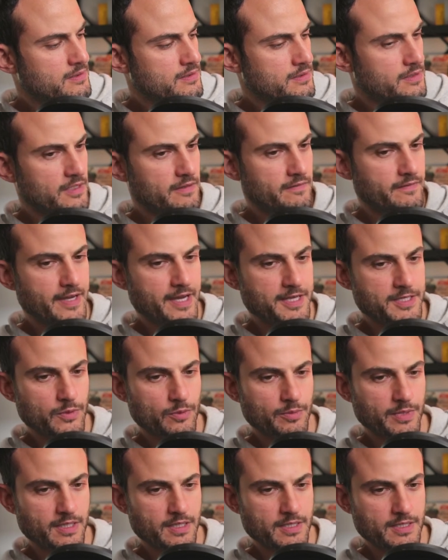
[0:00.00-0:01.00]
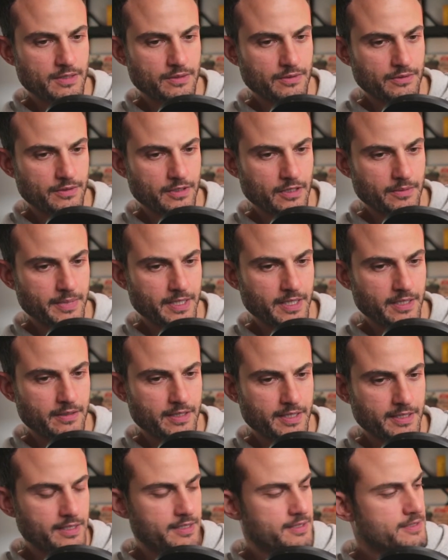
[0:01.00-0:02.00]
the advance would be this little knob here,
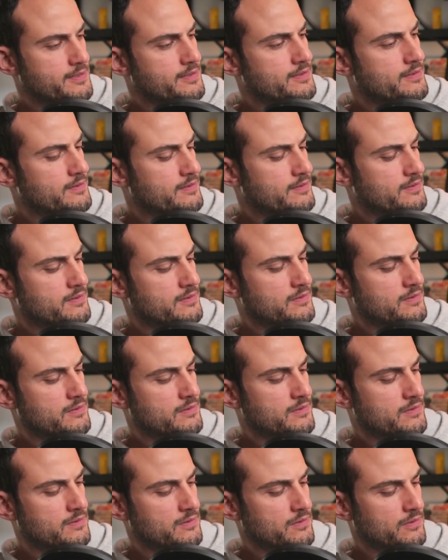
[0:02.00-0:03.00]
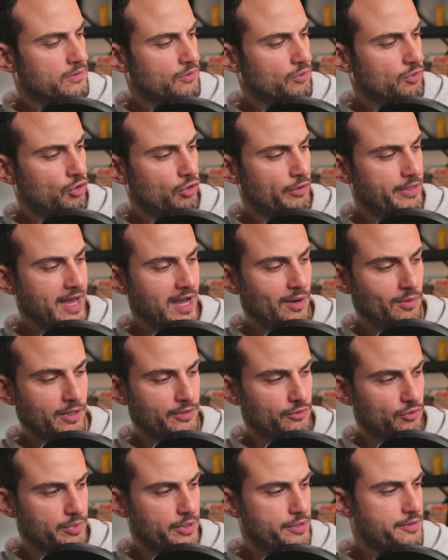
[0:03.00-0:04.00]
I guess, or, or that one
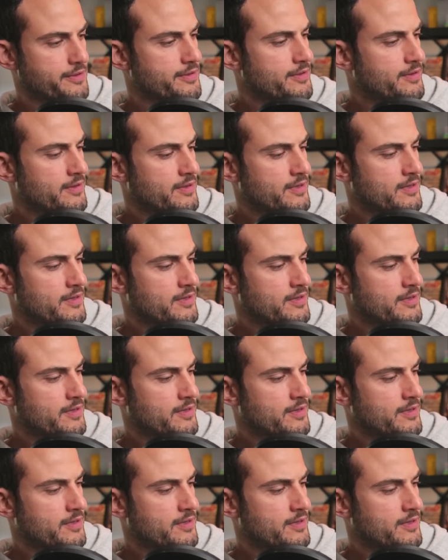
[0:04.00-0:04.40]
or both.